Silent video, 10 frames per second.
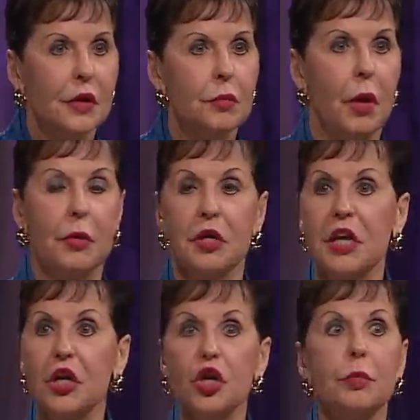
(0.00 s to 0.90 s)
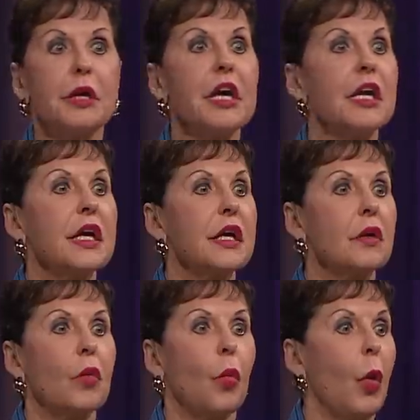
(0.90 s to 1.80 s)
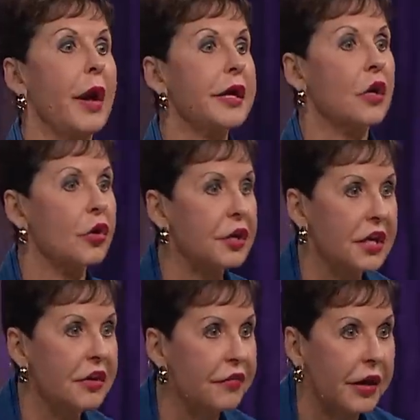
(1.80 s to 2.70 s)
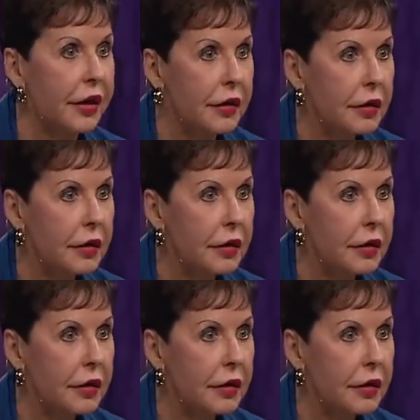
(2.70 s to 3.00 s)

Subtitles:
Maybe you need a new beginning in regular giving.